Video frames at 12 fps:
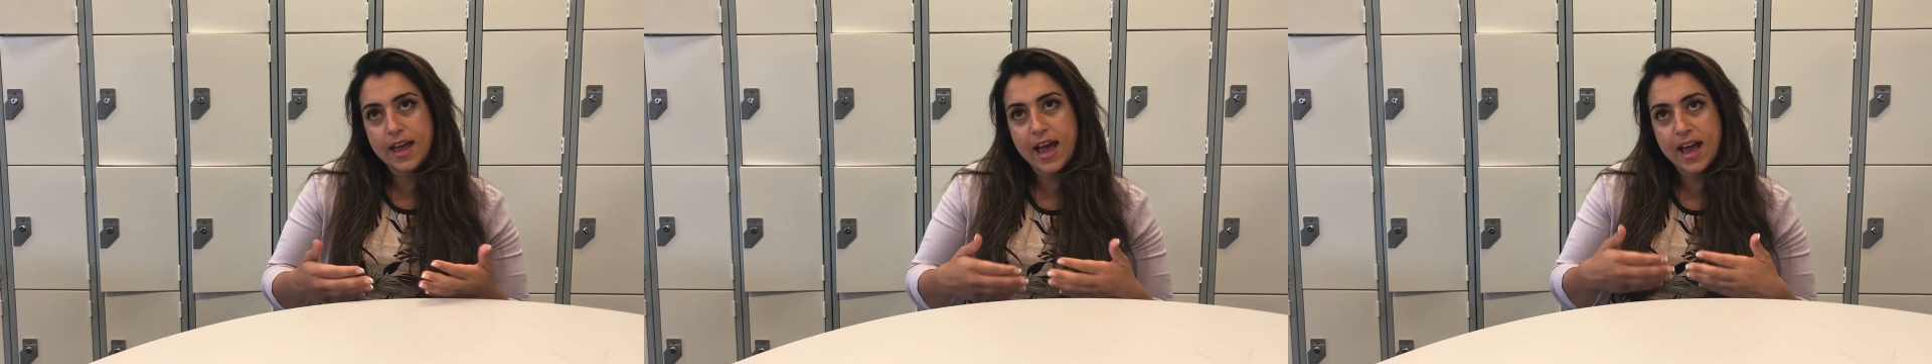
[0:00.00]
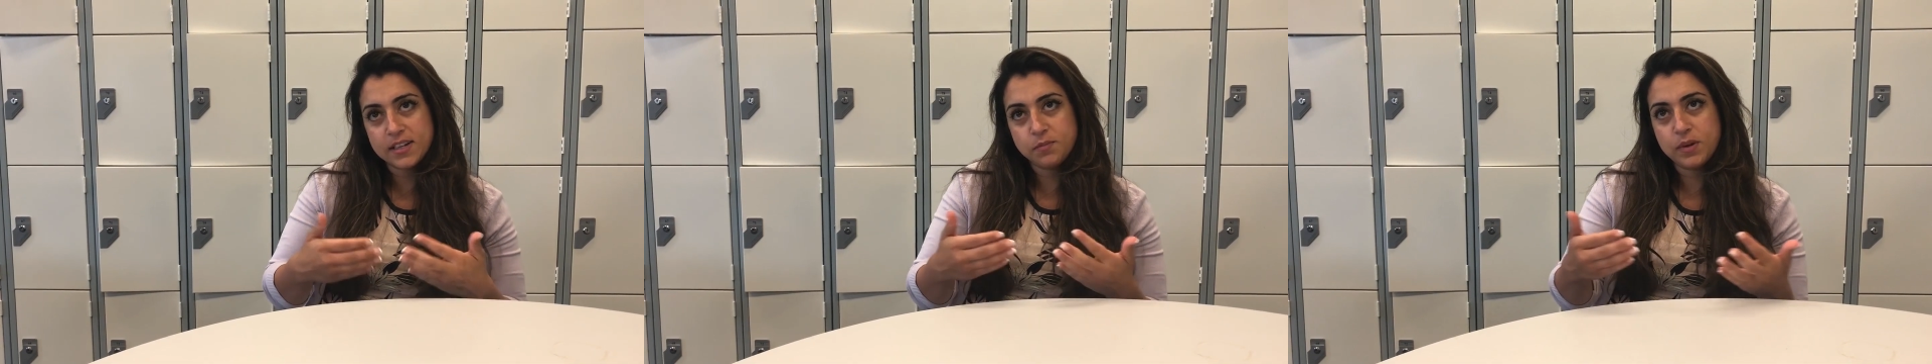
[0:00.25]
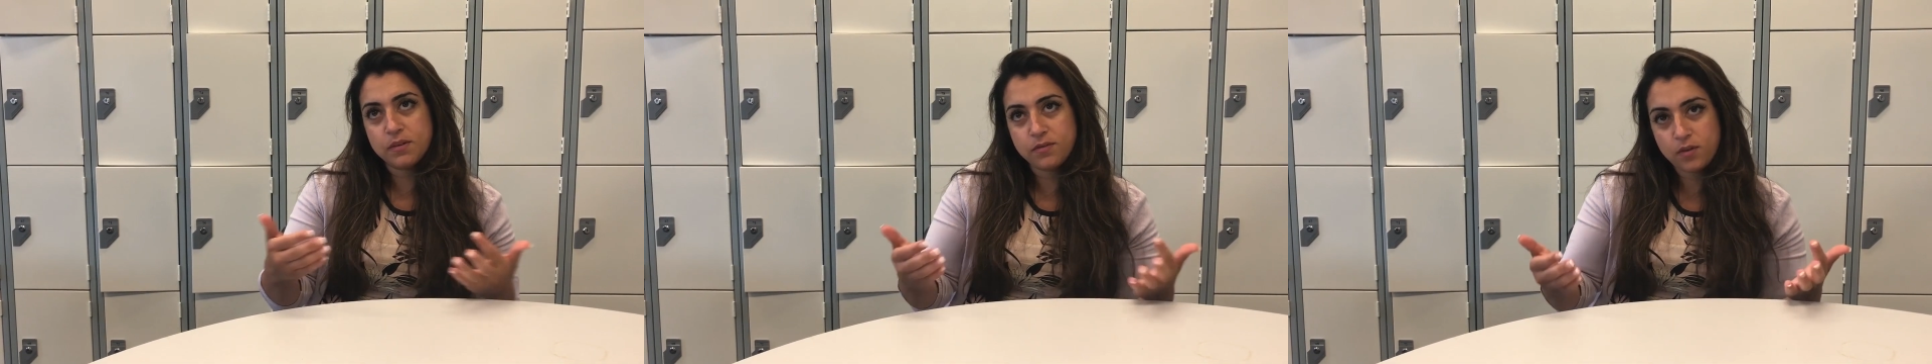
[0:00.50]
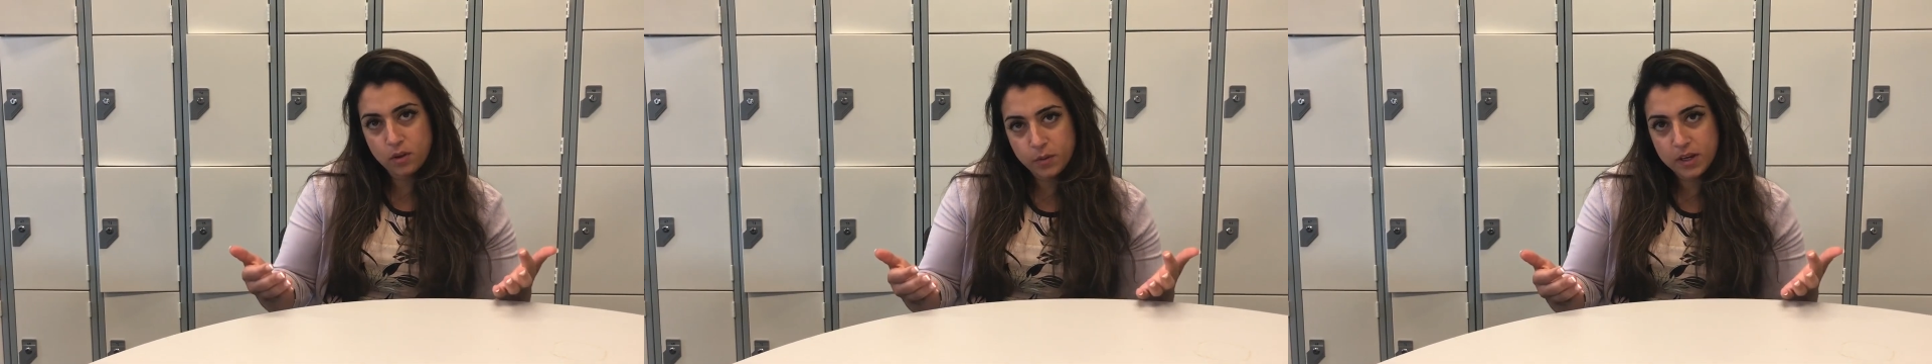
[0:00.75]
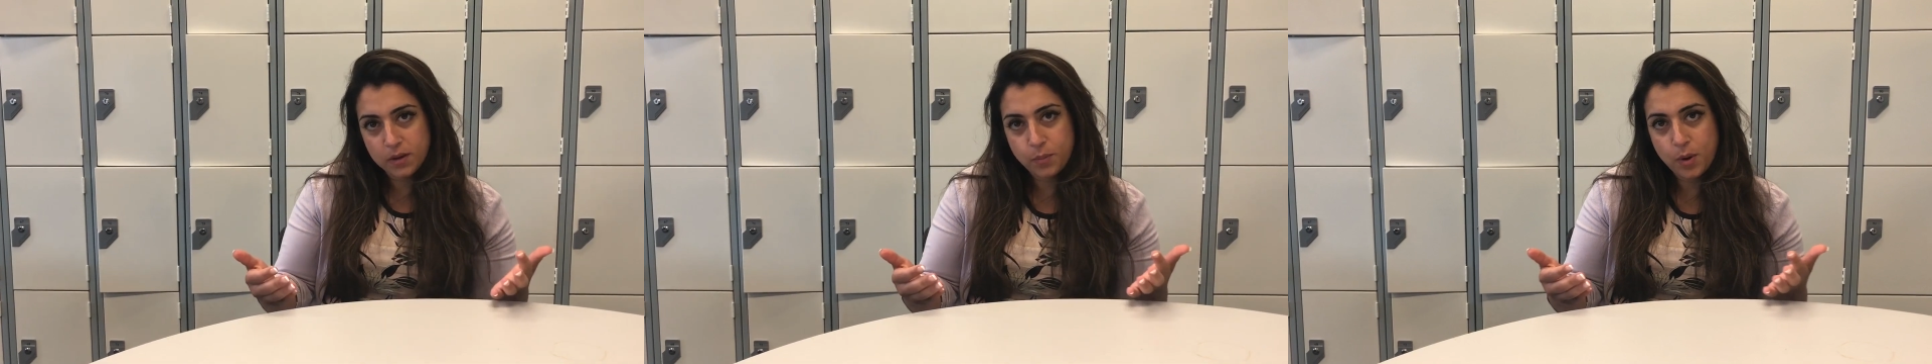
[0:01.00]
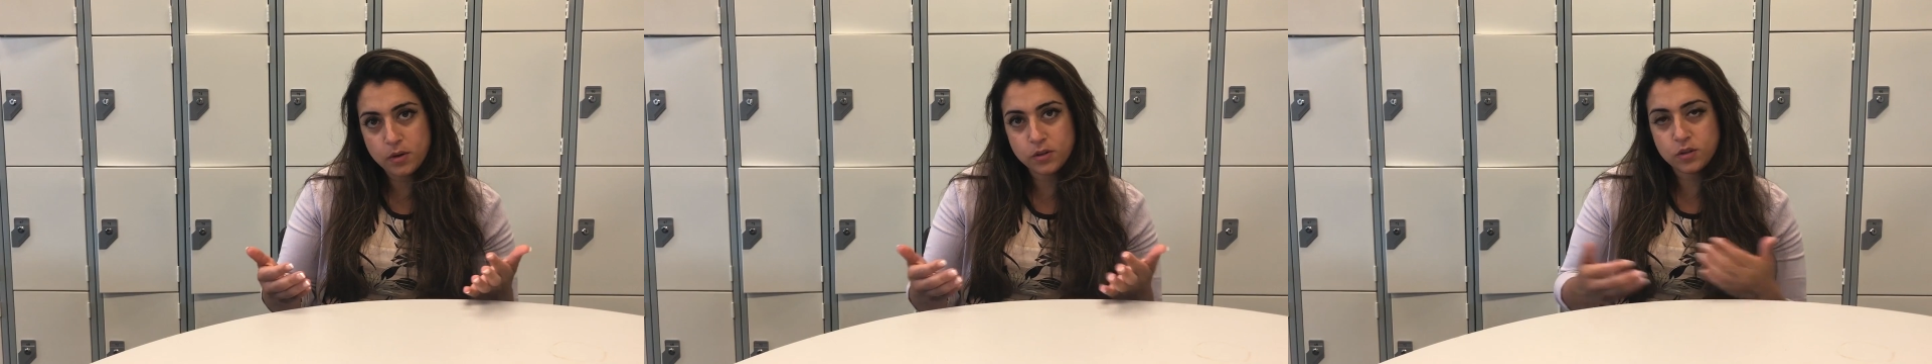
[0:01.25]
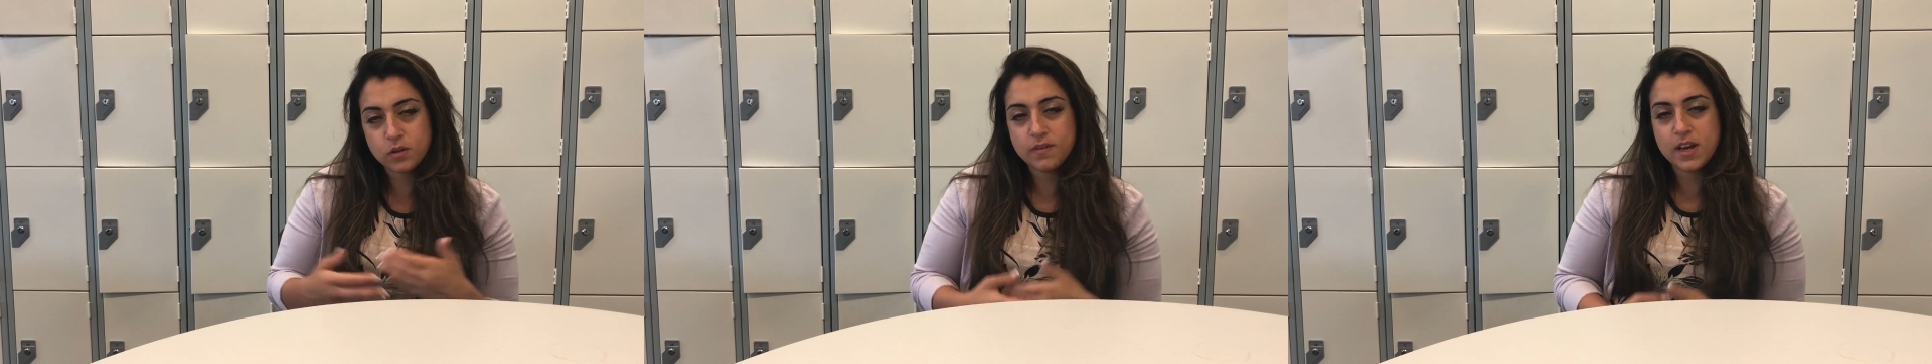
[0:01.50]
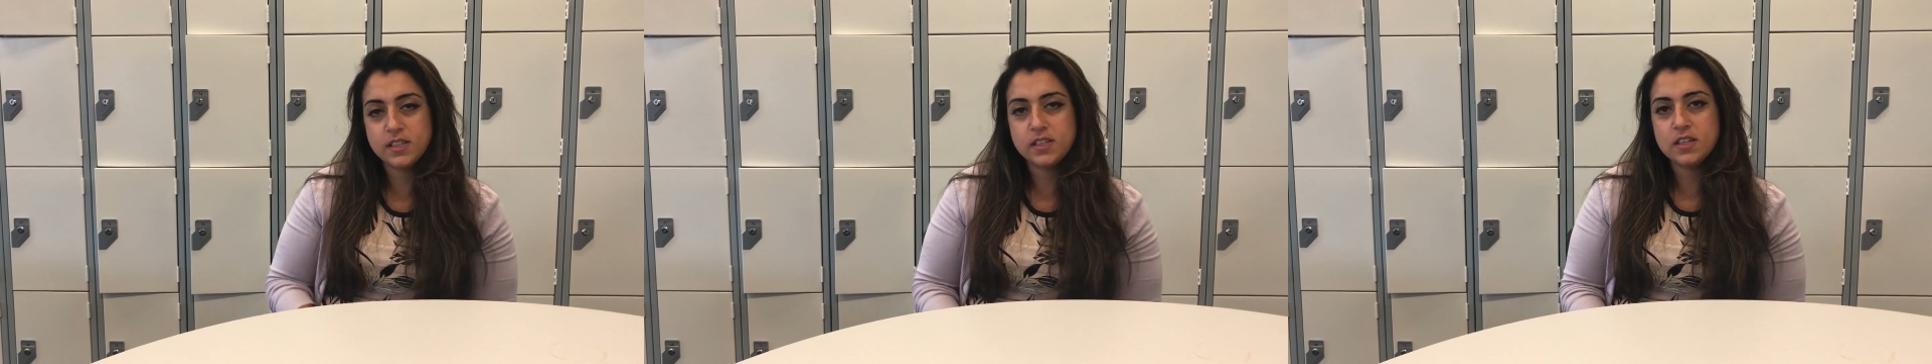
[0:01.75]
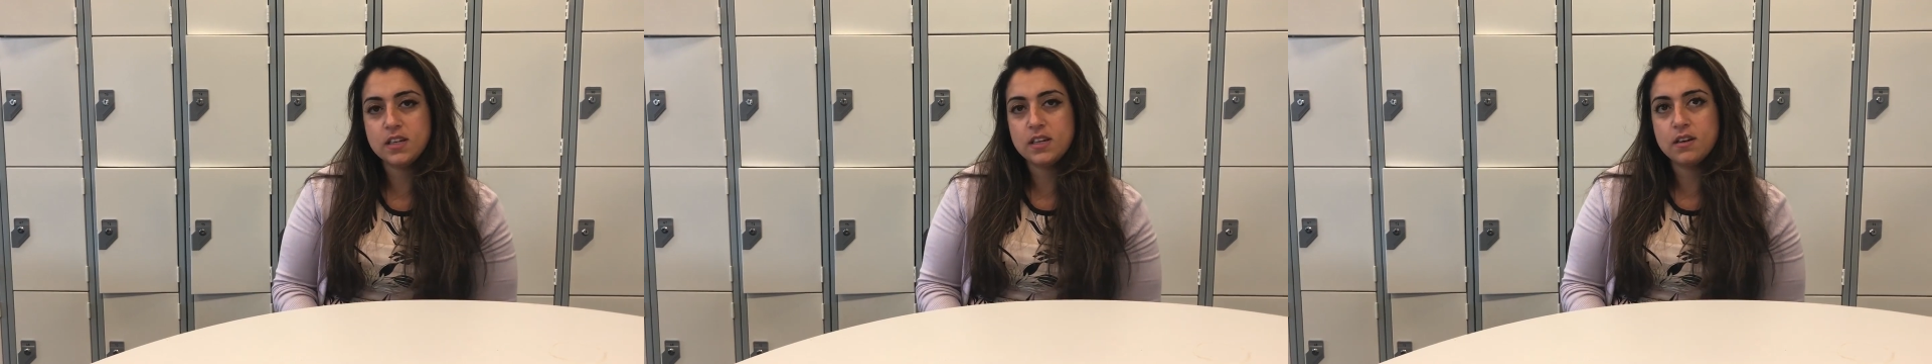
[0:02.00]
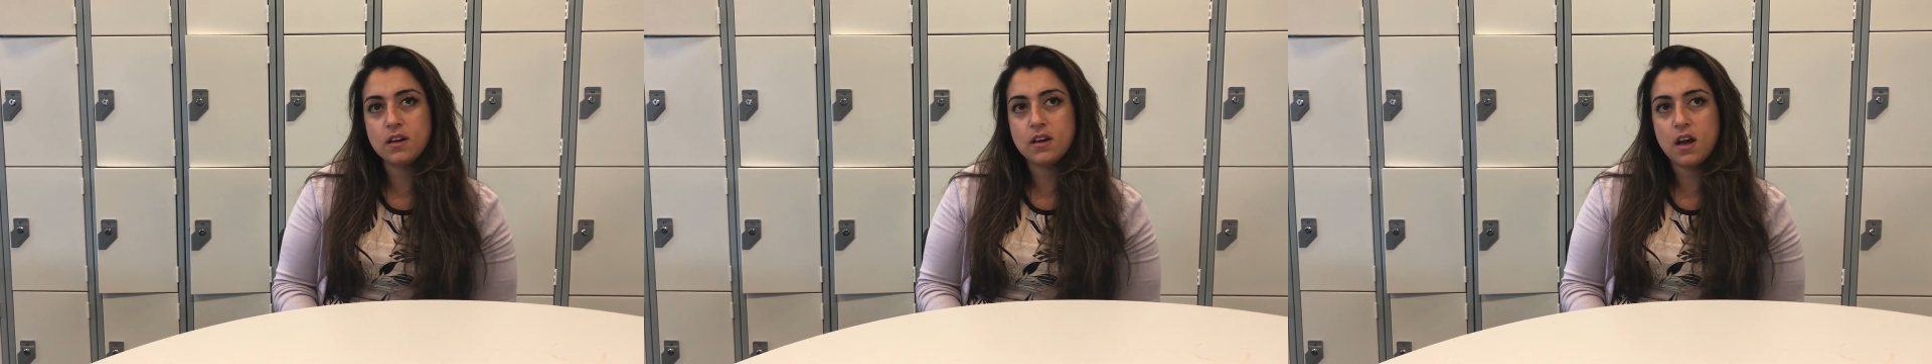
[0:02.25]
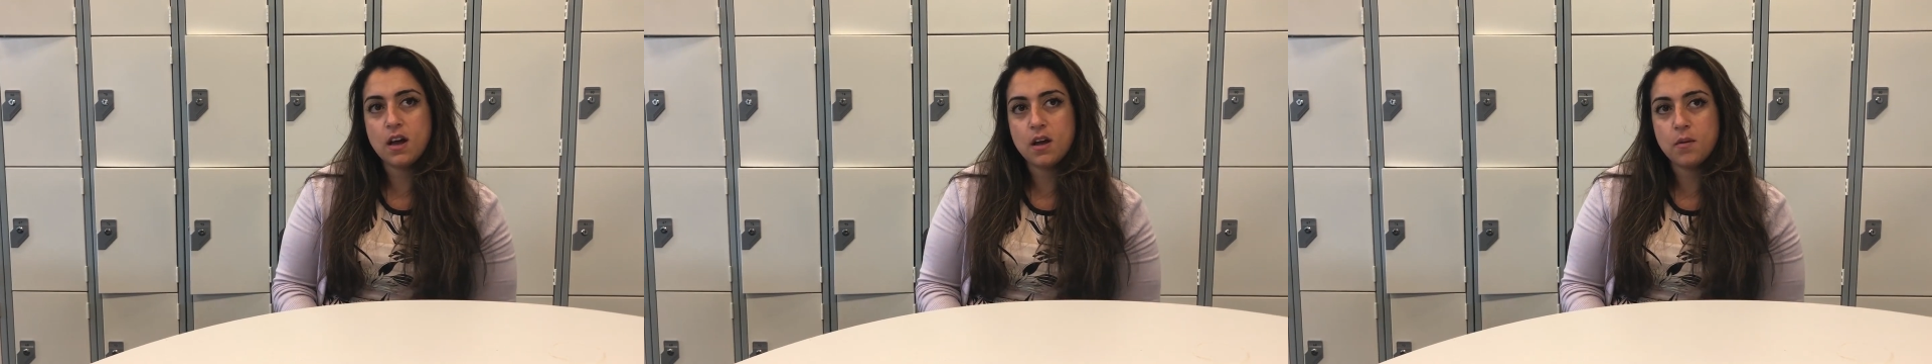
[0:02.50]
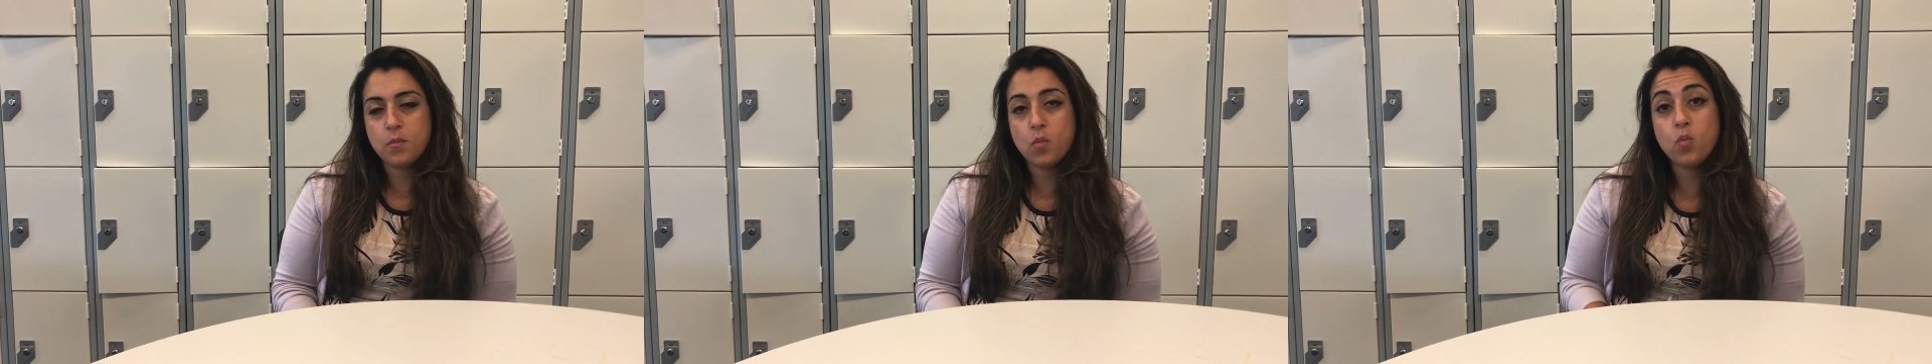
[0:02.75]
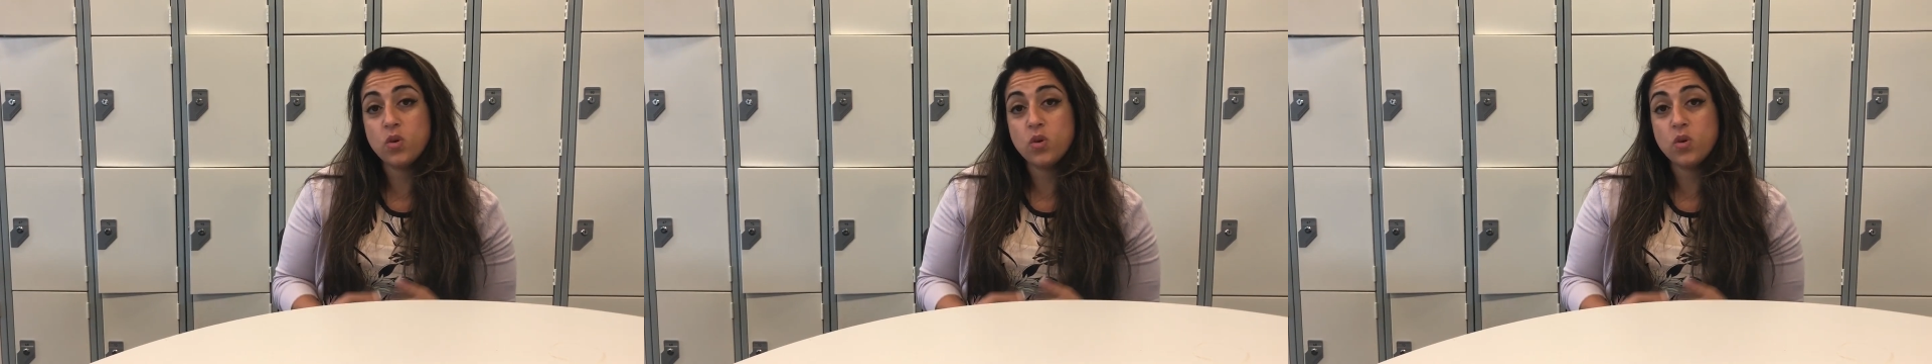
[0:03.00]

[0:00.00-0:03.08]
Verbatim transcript: had been following post university um,